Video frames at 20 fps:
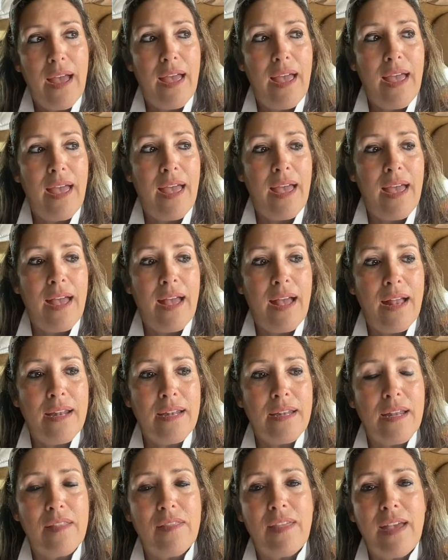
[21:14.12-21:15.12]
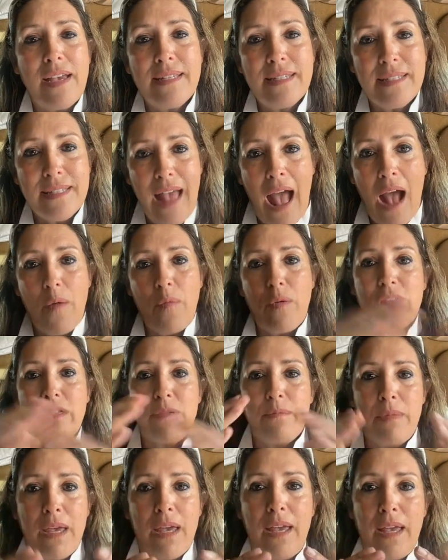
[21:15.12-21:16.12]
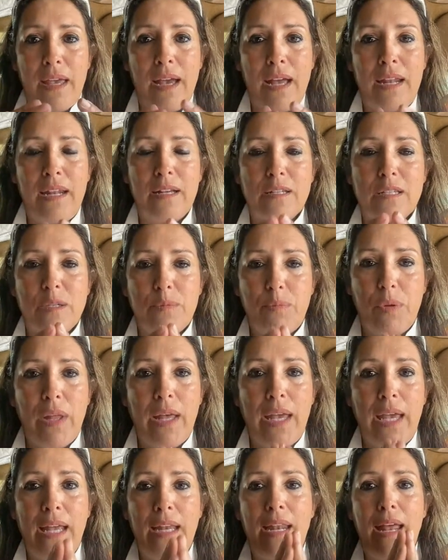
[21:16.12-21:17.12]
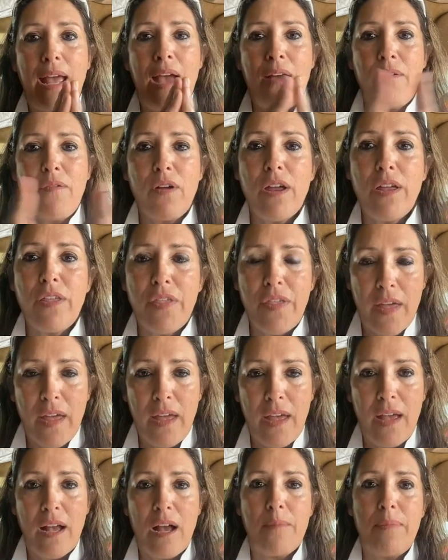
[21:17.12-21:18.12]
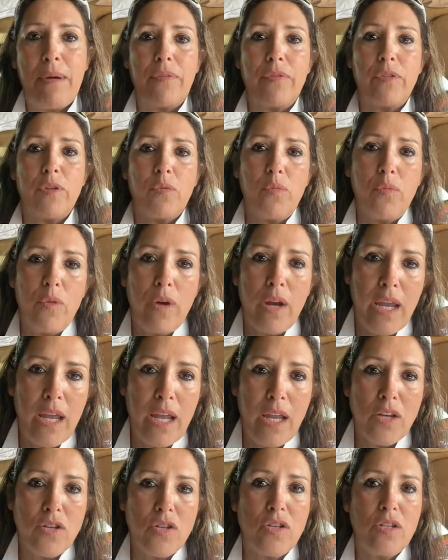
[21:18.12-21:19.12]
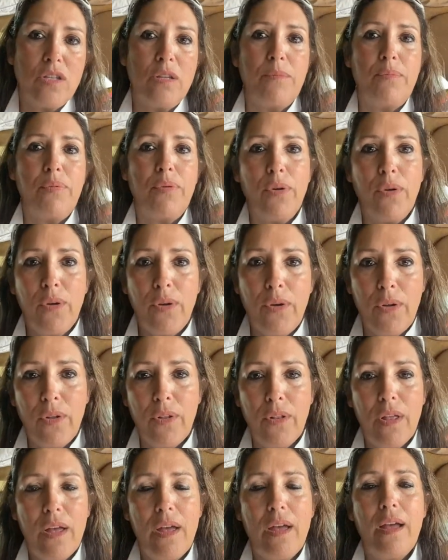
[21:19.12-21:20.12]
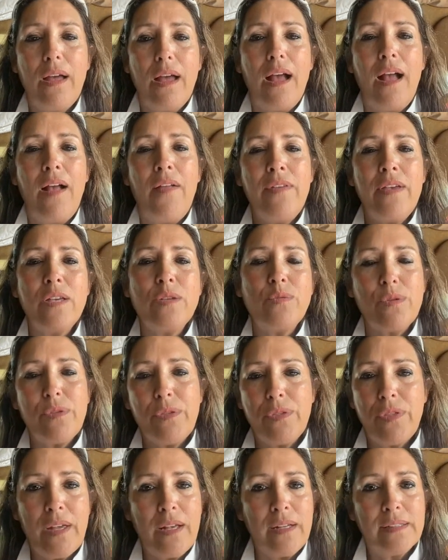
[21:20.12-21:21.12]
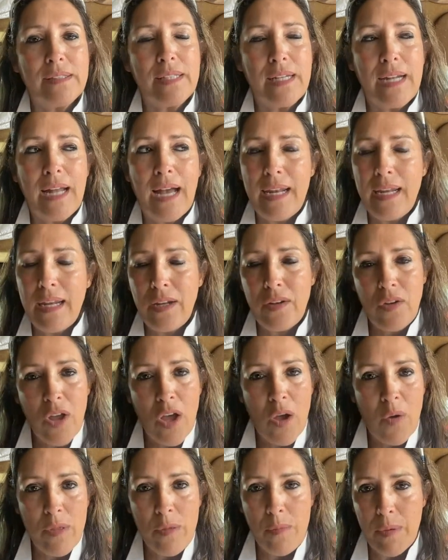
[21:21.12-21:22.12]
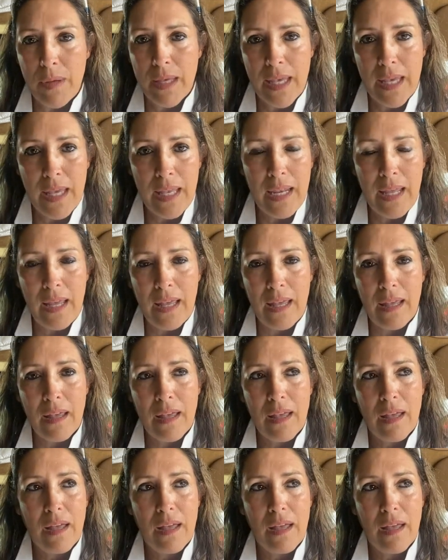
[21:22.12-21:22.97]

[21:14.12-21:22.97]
and they sat with me and explained everything about the reach, the pull. And these were things that I didn't know in the beginning.